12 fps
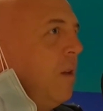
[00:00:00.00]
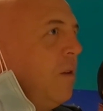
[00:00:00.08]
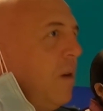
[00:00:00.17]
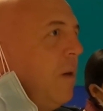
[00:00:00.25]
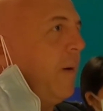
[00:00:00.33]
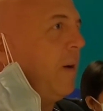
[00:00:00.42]

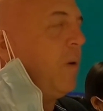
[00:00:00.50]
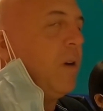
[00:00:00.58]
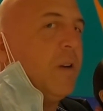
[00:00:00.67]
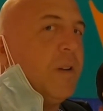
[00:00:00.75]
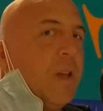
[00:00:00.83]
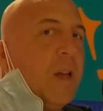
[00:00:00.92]
So anyway, we
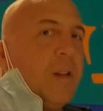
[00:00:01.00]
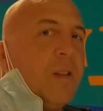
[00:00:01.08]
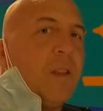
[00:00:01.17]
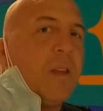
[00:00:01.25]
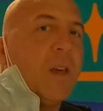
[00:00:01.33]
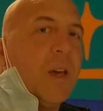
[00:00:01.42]
are just headed
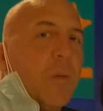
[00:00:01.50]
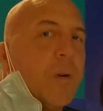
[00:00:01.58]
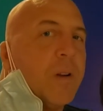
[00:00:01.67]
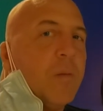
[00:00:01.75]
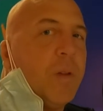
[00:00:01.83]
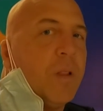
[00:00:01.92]
to the gate. We're
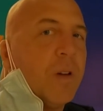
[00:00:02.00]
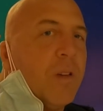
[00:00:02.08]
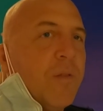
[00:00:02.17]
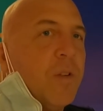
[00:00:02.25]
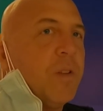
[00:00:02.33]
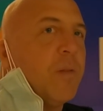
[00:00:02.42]
gonna be looking
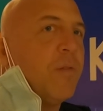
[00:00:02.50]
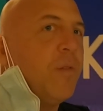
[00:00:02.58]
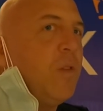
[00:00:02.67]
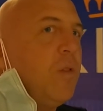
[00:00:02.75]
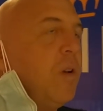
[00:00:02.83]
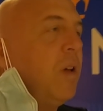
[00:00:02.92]
for some
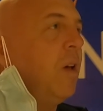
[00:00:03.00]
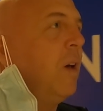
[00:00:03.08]
food.